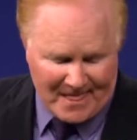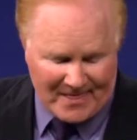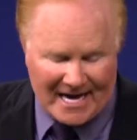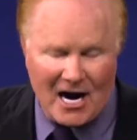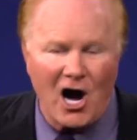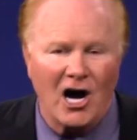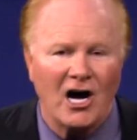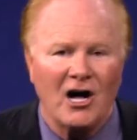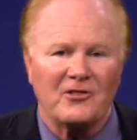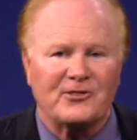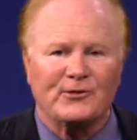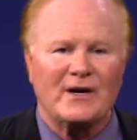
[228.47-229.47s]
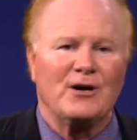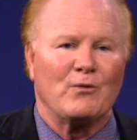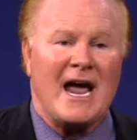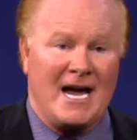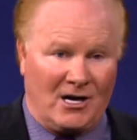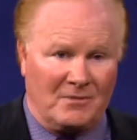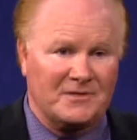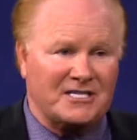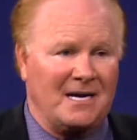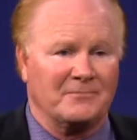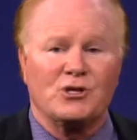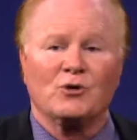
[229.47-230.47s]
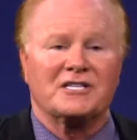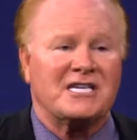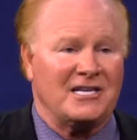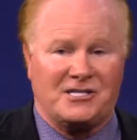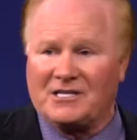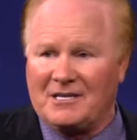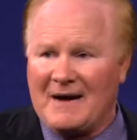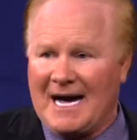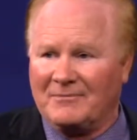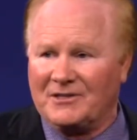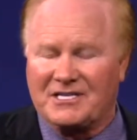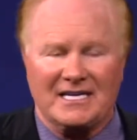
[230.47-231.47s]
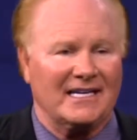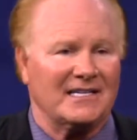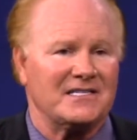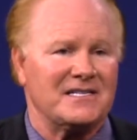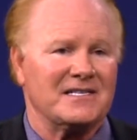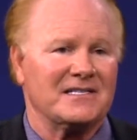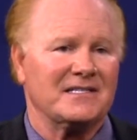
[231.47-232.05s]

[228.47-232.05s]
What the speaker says: that all three realms come to attention, the Bible says.